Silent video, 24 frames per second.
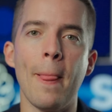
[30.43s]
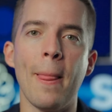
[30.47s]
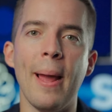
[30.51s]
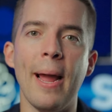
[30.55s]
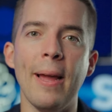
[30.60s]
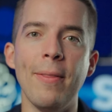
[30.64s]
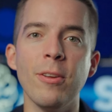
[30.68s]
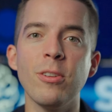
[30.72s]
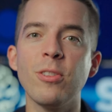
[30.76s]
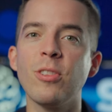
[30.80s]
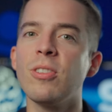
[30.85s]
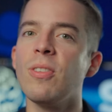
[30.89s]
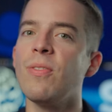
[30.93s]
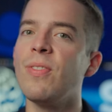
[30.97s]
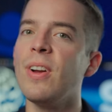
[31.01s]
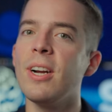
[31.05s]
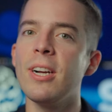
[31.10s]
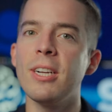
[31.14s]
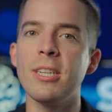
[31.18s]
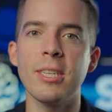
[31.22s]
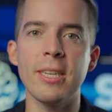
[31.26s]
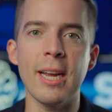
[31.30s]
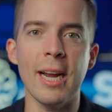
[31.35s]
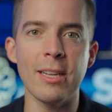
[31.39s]
And this is a
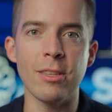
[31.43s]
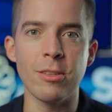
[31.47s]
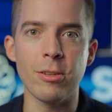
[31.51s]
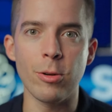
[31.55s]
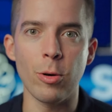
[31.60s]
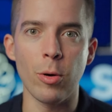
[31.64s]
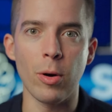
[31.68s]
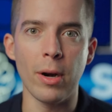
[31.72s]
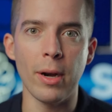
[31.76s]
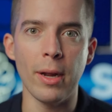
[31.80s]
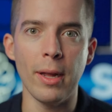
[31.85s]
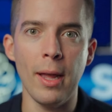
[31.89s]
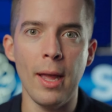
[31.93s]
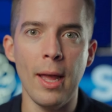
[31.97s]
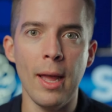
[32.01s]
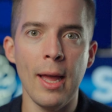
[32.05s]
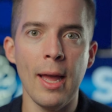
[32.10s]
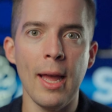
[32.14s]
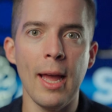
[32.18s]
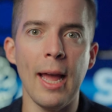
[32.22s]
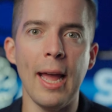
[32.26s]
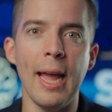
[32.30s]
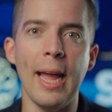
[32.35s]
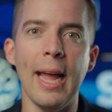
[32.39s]
very sad story,
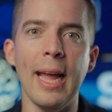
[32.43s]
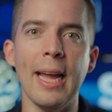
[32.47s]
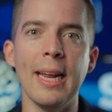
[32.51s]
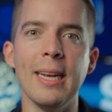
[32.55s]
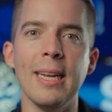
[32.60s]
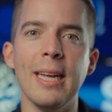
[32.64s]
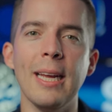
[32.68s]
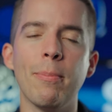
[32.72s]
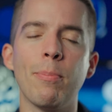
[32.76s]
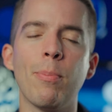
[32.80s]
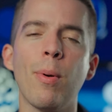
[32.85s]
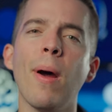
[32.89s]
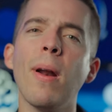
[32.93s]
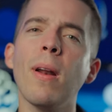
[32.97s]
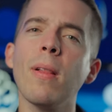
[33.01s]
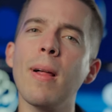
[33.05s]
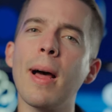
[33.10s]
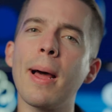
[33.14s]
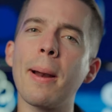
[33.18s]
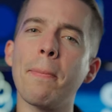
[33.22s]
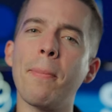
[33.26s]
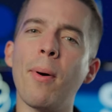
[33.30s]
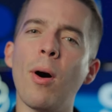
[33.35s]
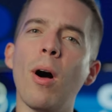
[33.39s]
and it brought a
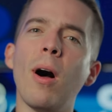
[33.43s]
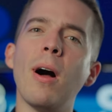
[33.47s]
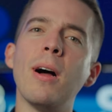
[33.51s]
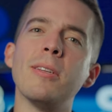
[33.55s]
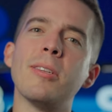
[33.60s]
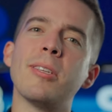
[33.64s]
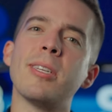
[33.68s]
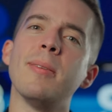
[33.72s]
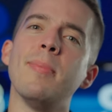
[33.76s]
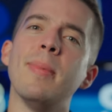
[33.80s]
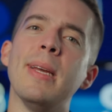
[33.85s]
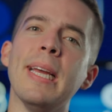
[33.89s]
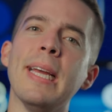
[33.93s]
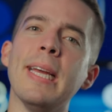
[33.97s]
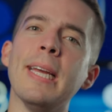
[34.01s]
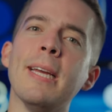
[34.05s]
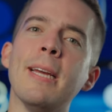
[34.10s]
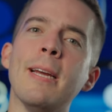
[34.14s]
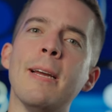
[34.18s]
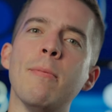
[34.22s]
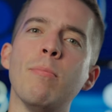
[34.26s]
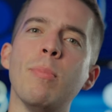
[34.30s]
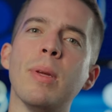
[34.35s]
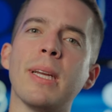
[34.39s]
lot of pause to me
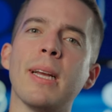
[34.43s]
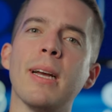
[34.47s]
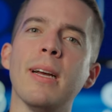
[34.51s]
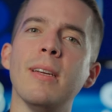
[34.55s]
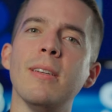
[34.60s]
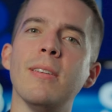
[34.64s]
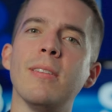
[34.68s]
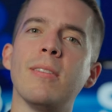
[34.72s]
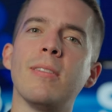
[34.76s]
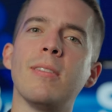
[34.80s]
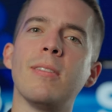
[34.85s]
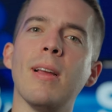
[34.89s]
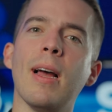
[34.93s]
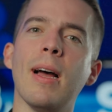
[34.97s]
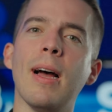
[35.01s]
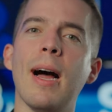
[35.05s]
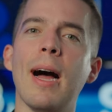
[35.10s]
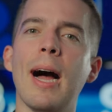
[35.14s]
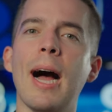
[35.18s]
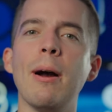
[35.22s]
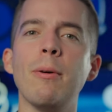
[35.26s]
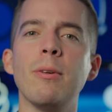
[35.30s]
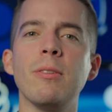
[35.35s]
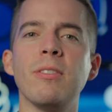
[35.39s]
because
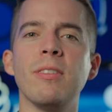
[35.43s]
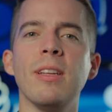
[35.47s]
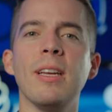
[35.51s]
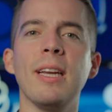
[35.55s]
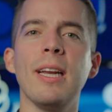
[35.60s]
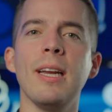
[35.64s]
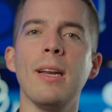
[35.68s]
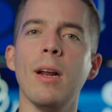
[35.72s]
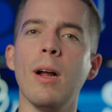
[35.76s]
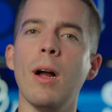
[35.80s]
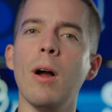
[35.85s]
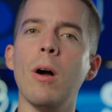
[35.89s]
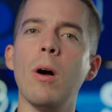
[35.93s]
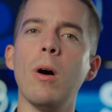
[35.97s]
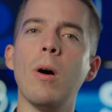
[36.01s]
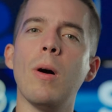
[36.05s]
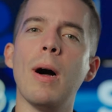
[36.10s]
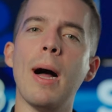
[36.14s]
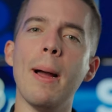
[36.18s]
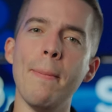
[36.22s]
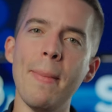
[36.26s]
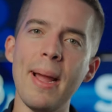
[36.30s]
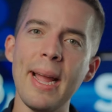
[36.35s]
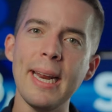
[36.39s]
I was thinking, oh,
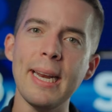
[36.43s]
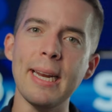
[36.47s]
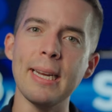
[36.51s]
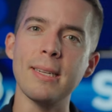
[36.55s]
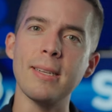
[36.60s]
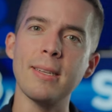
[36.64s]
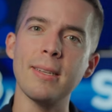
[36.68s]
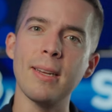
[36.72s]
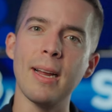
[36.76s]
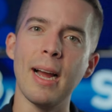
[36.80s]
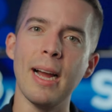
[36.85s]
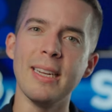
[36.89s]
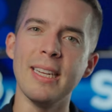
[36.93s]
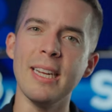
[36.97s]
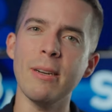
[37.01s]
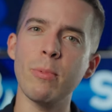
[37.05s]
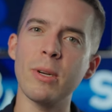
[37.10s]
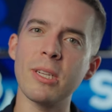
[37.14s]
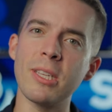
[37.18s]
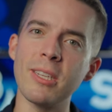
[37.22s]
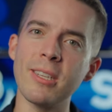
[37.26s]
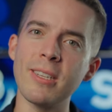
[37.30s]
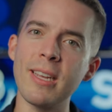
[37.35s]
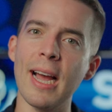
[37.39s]
I made it. I did
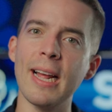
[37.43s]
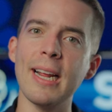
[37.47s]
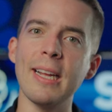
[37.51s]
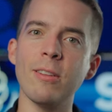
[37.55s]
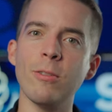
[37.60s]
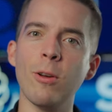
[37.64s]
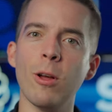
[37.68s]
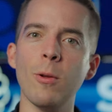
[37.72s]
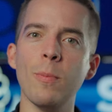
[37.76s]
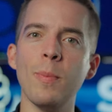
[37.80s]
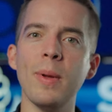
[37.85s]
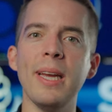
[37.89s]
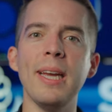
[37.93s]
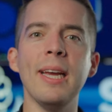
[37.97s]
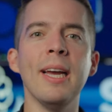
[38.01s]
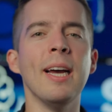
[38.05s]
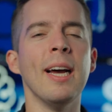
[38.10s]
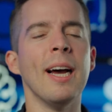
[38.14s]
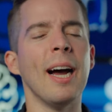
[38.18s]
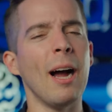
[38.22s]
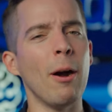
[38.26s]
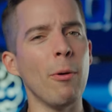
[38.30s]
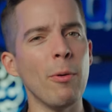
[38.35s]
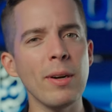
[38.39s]
what society told me.
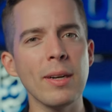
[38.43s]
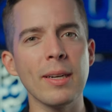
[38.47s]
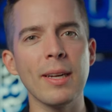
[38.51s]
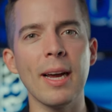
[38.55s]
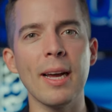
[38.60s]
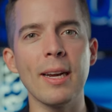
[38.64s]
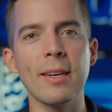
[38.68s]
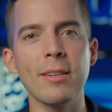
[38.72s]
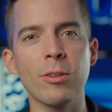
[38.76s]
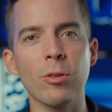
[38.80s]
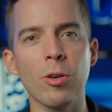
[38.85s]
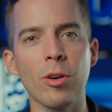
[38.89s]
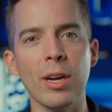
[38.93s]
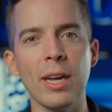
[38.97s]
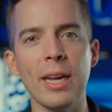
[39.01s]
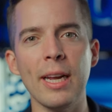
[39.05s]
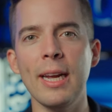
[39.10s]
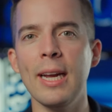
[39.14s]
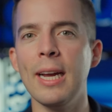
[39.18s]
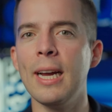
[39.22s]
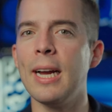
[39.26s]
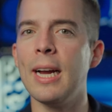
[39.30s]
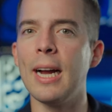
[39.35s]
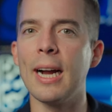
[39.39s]
I went and got a
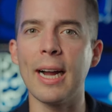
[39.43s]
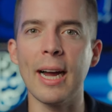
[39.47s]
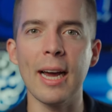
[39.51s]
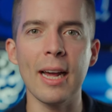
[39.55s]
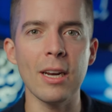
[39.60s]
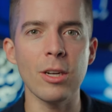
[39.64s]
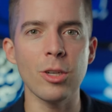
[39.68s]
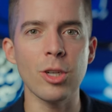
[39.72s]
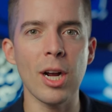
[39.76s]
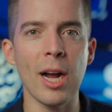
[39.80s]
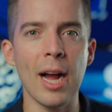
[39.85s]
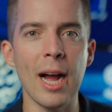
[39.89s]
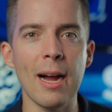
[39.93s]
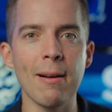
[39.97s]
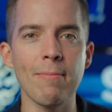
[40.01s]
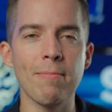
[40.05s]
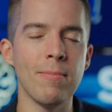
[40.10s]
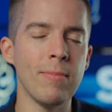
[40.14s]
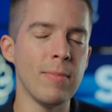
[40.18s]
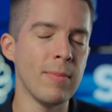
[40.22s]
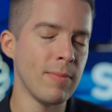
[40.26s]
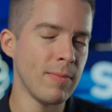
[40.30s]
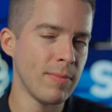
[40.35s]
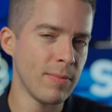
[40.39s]
degree. I got a
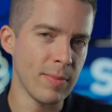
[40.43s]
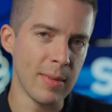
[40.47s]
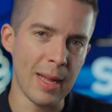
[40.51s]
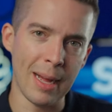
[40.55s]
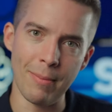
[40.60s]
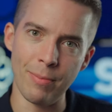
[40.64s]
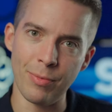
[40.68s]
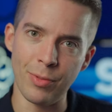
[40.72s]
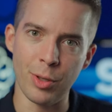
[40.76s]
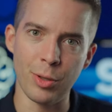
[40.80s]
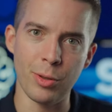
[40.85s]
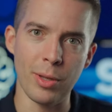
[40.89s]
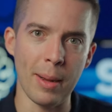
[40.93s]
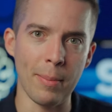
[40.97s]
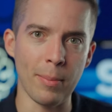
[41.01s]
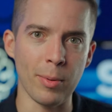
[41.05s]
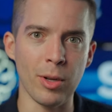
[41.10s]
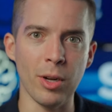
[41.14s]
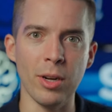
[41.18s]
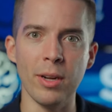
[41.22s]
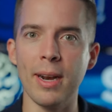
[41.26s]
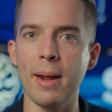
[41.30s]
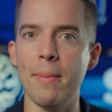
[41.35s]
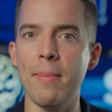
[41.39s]
job. I'm
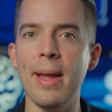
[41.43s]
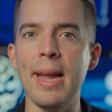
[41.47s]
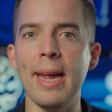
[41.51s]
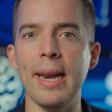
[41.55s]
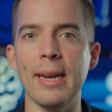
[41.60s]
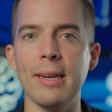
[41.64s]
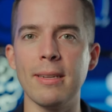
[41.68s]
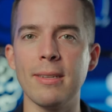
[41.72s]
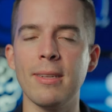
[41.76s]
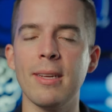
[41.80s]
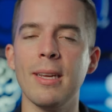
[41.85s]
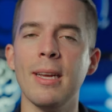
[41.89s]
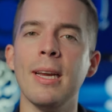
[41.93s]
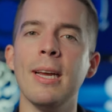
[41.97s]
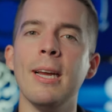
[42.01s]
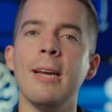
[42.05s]
good. I made it.